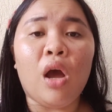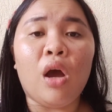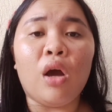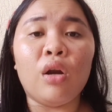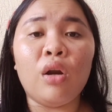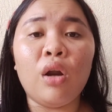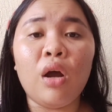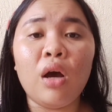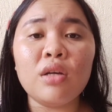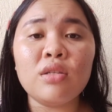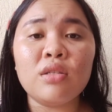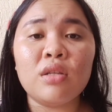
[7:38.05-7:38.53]

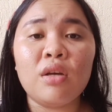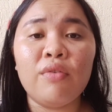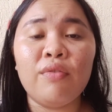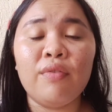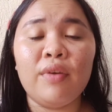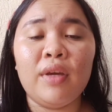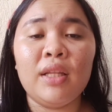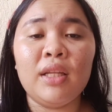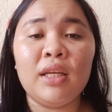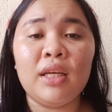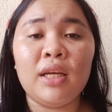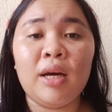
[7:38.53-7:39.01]
loss of
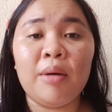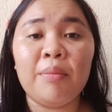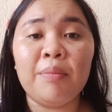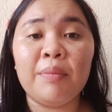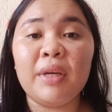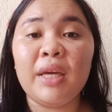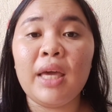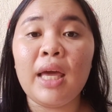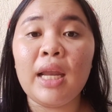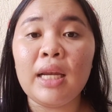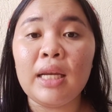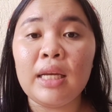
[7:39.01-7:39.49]
income
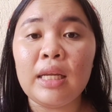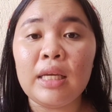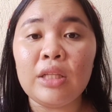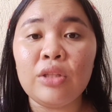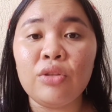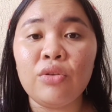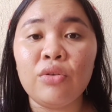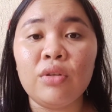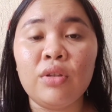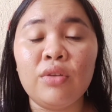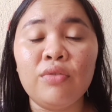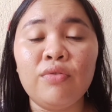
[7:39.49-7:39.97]
can lead
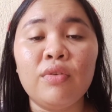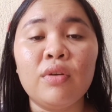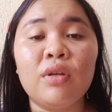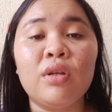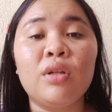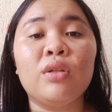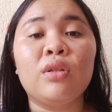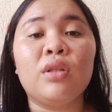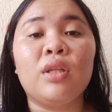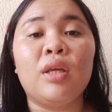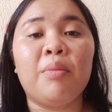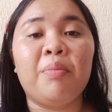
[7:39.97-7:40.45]
to
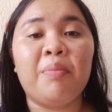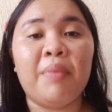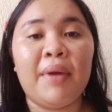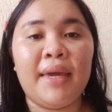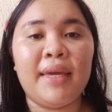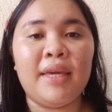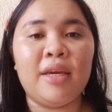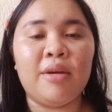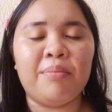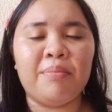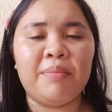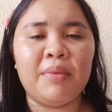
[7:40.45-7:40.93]
difficulty
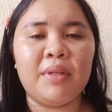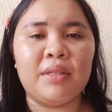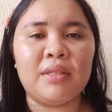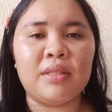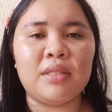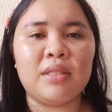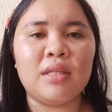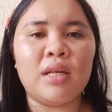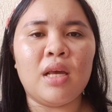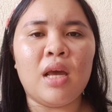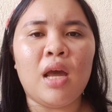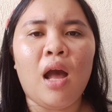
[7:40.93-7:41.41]
paying
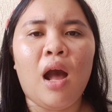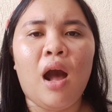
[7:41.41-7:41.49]
bills,